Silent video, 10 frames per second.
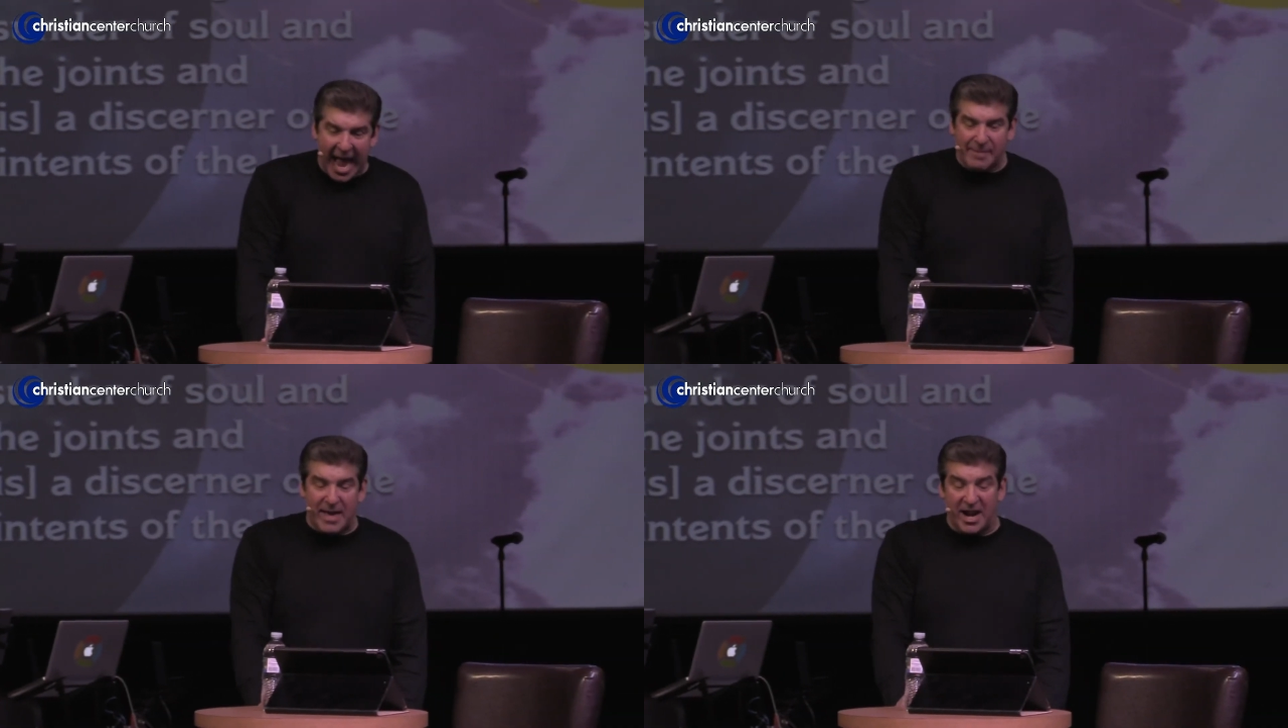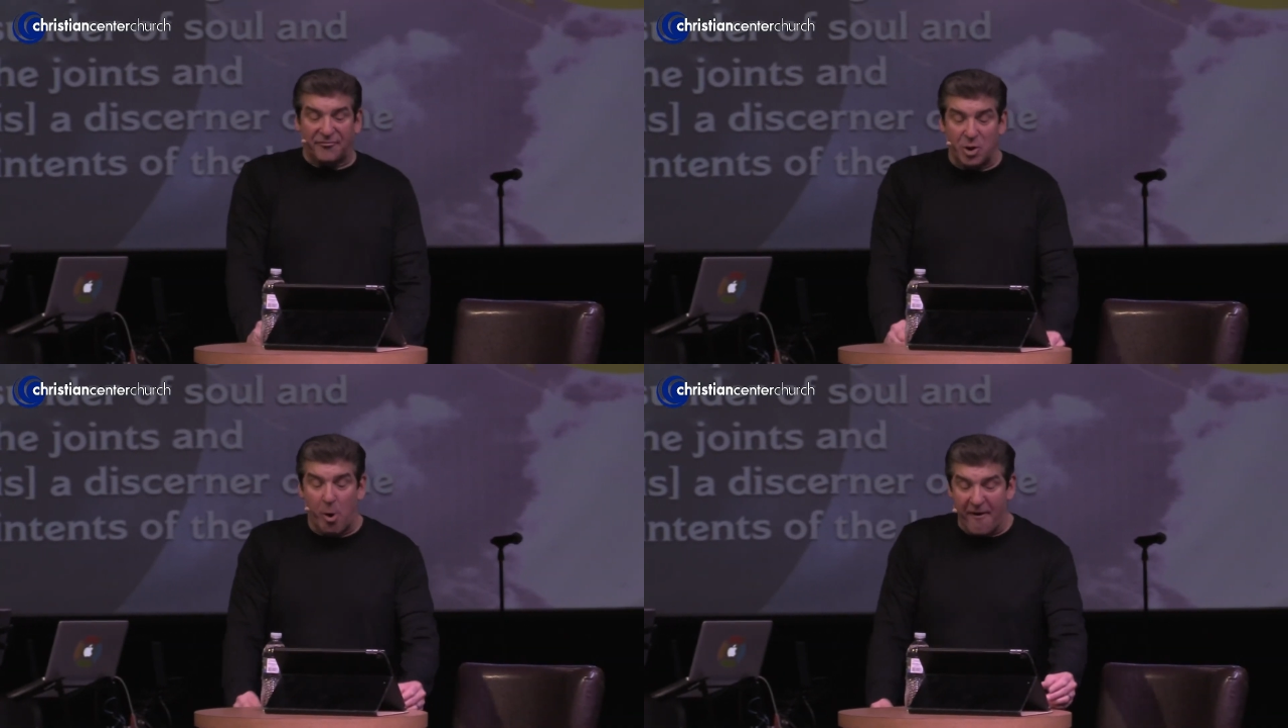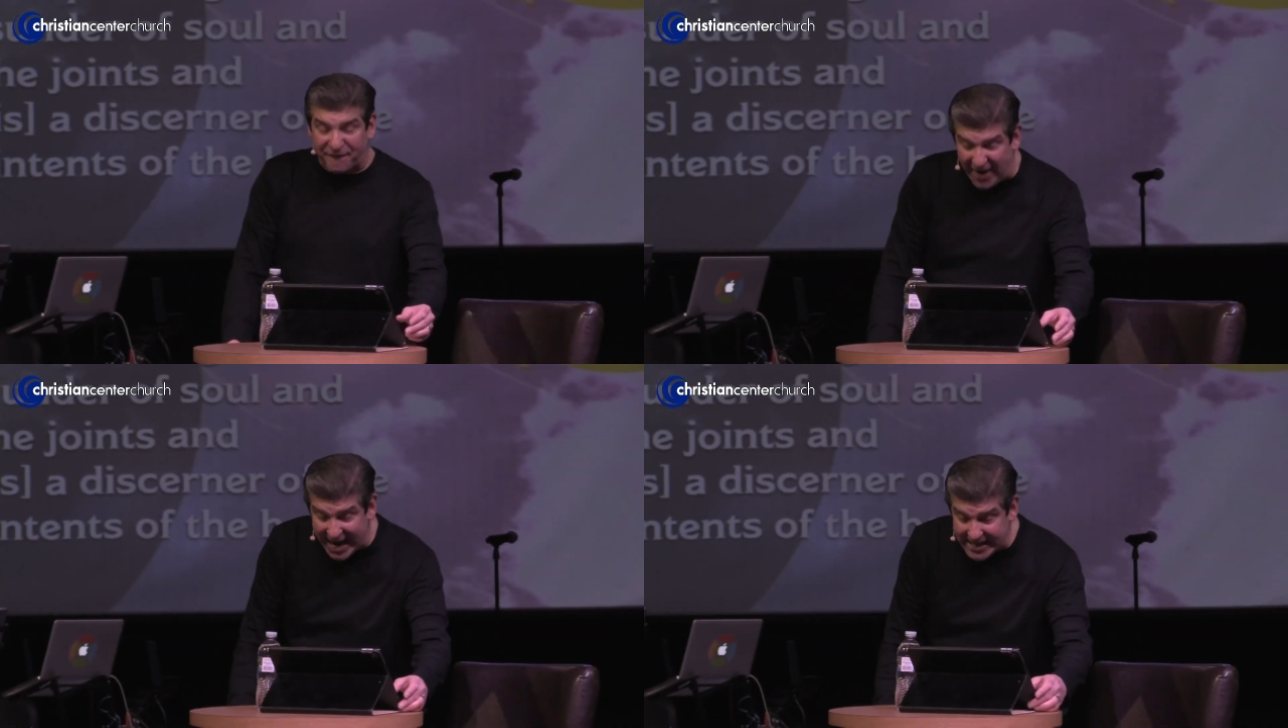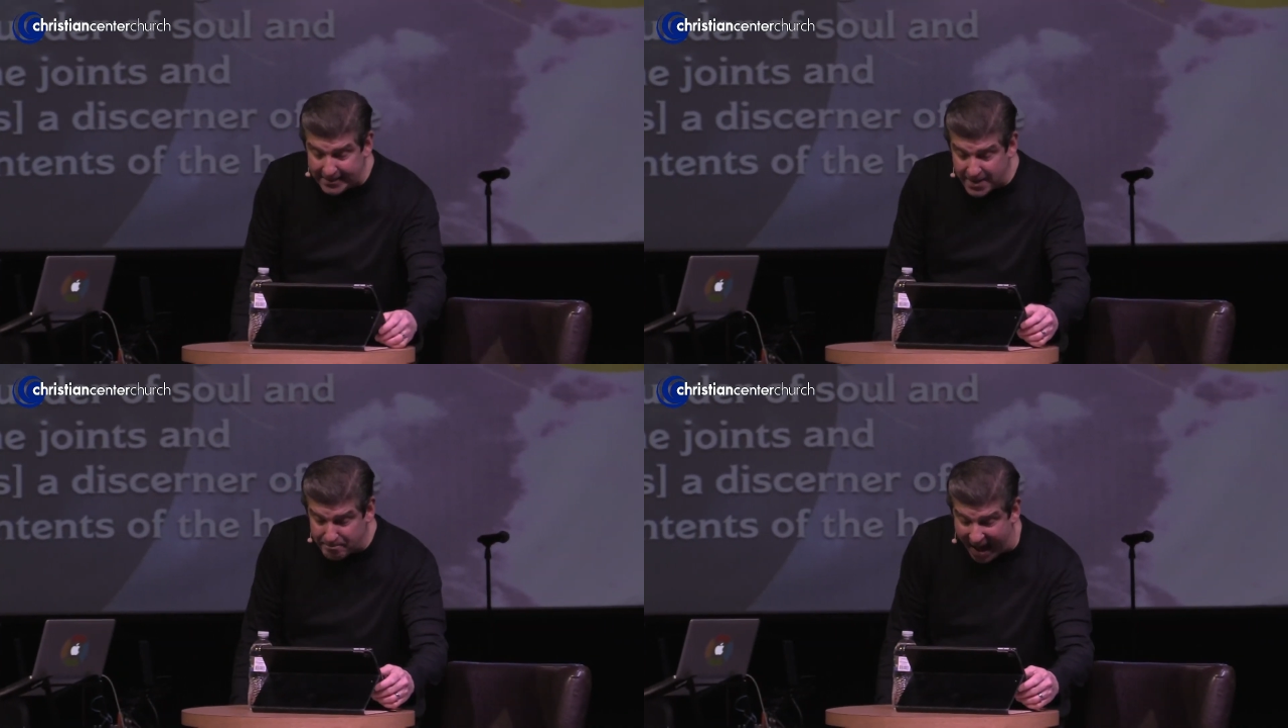Amen. If you are
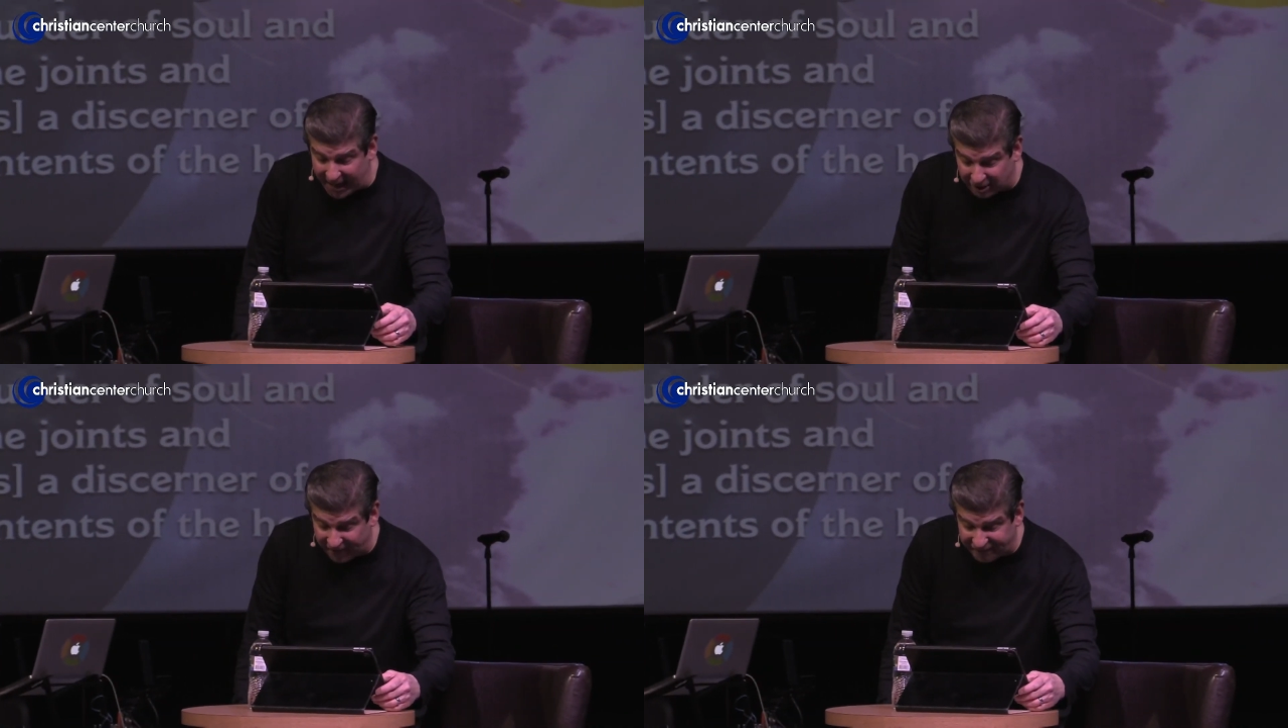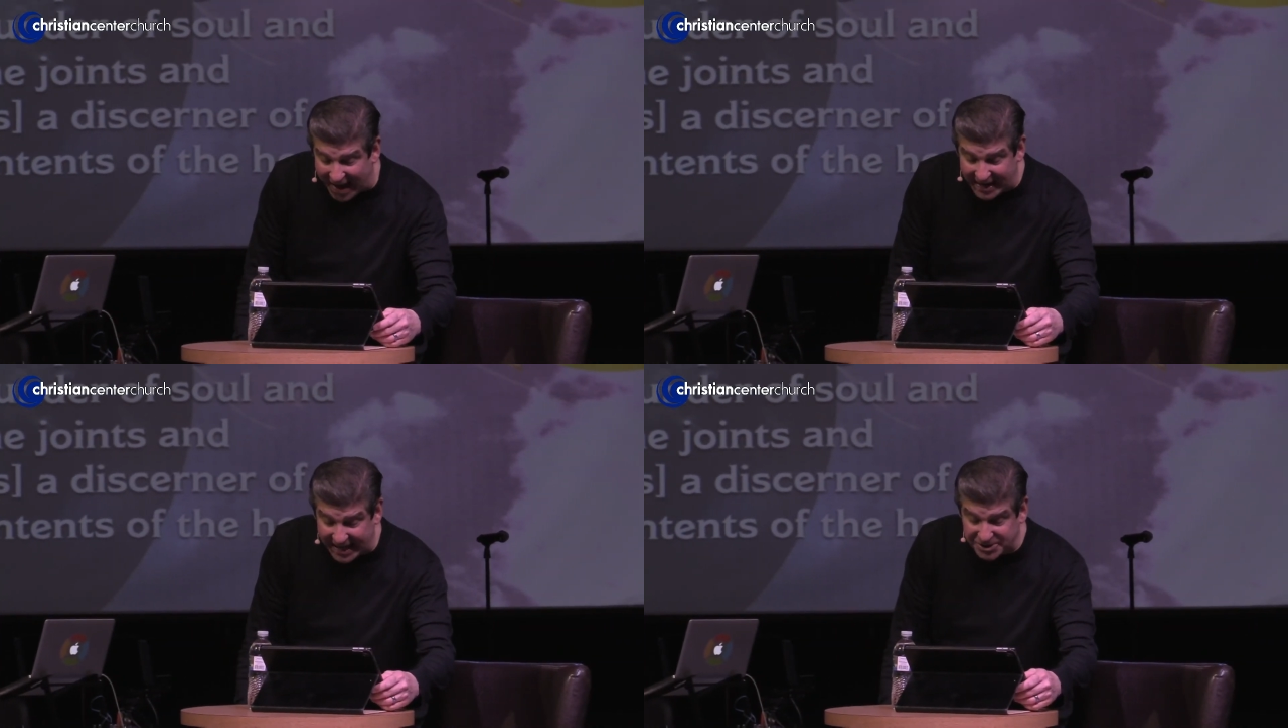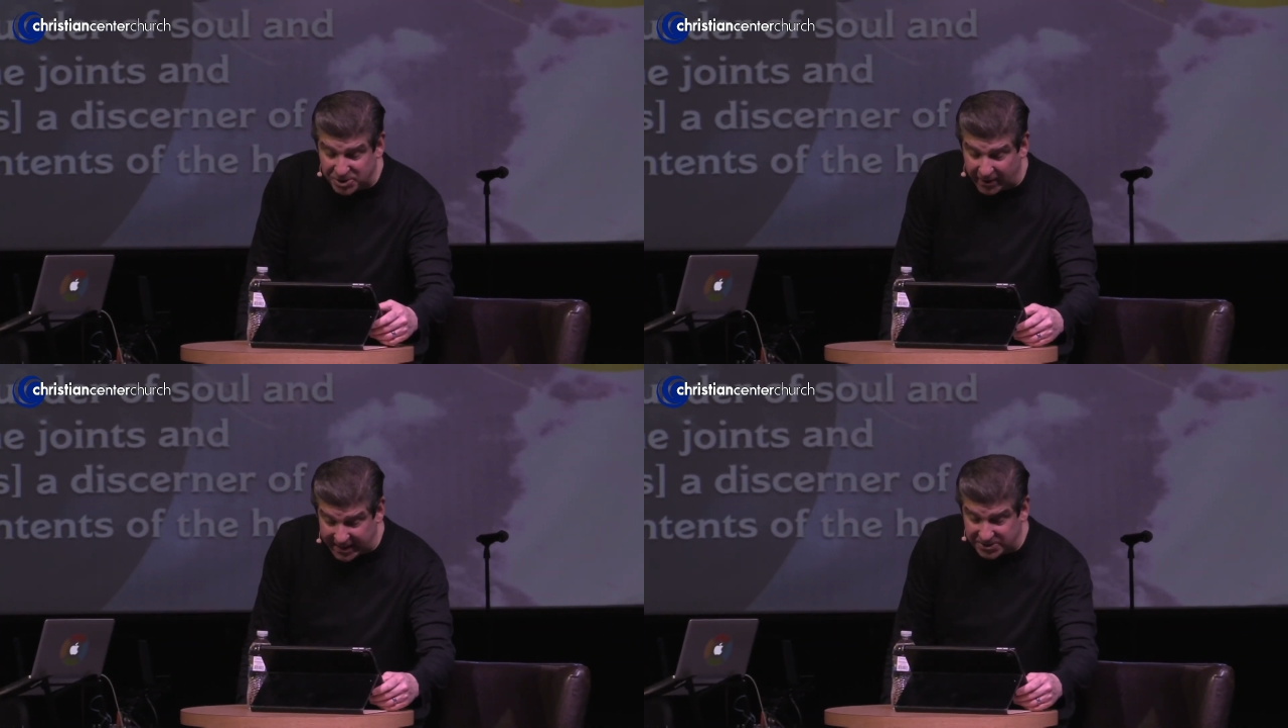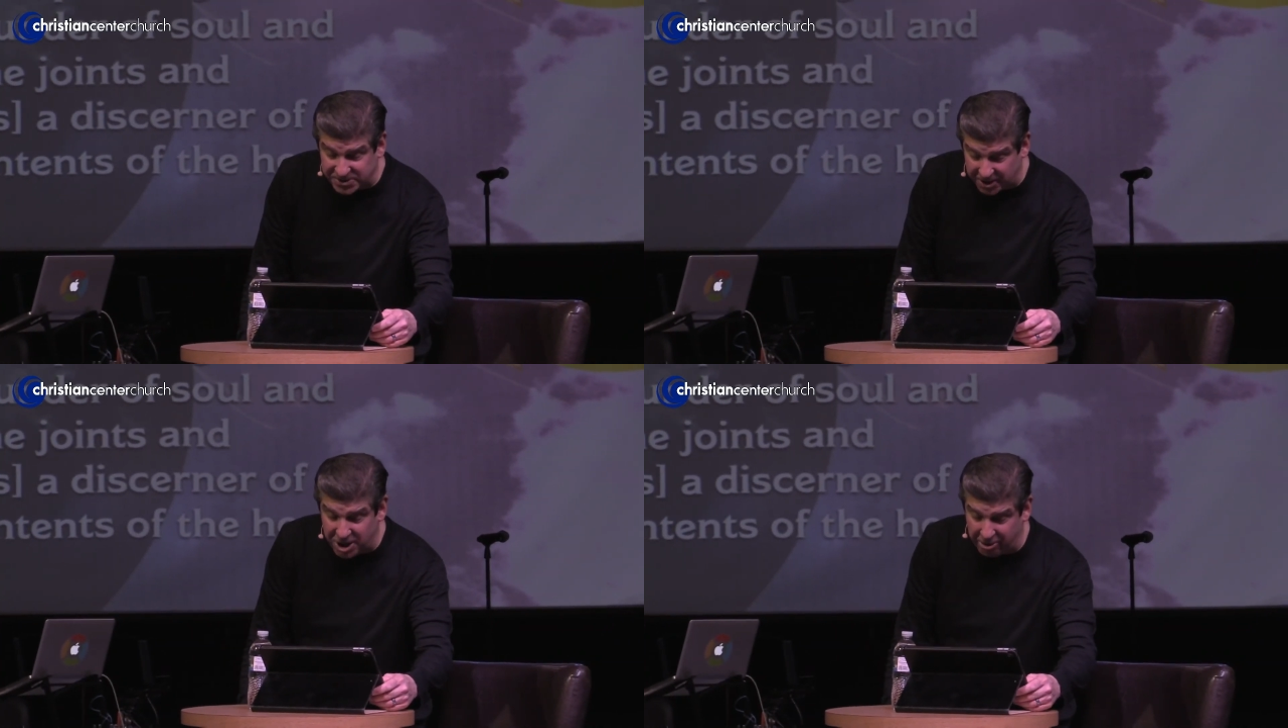fighting the battle of financial
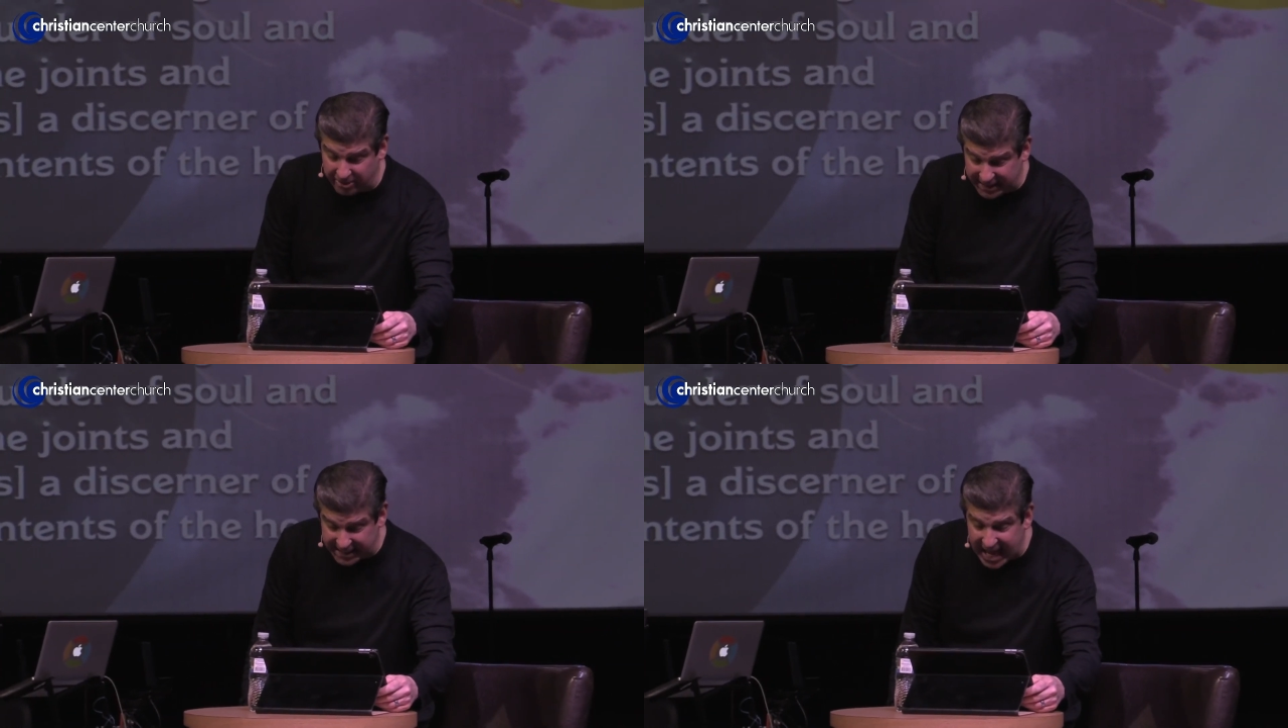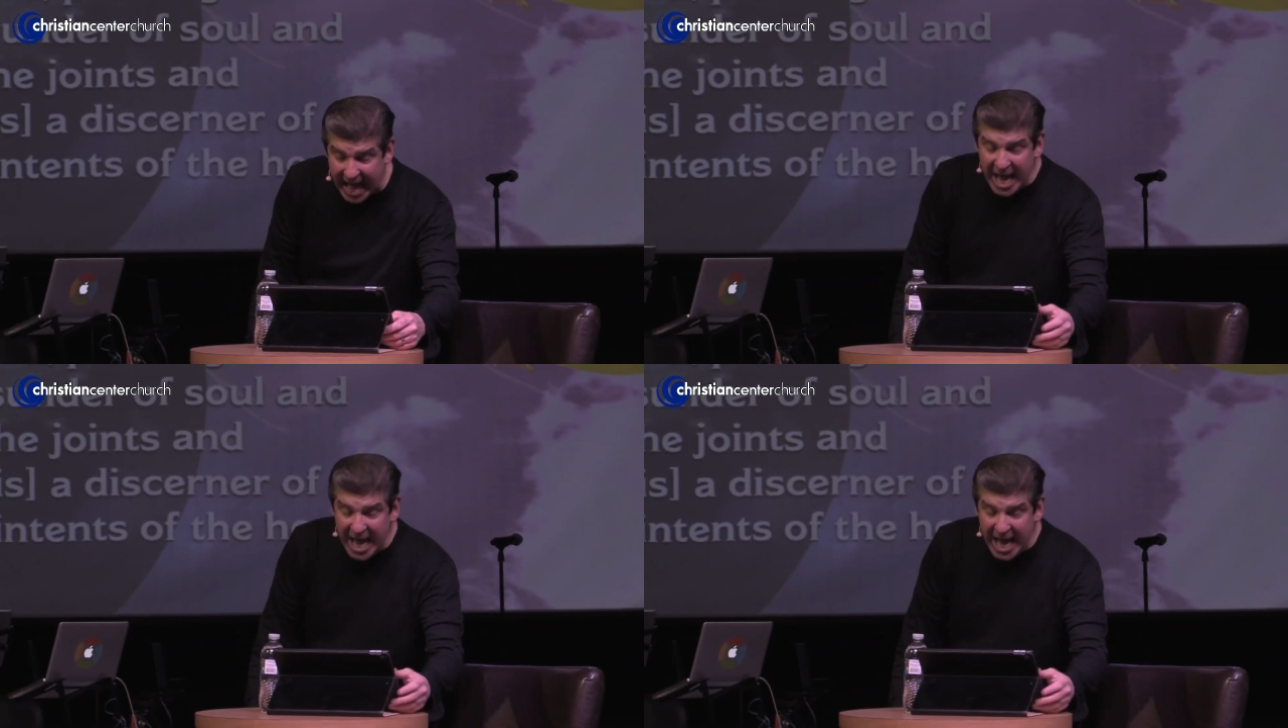insecurity,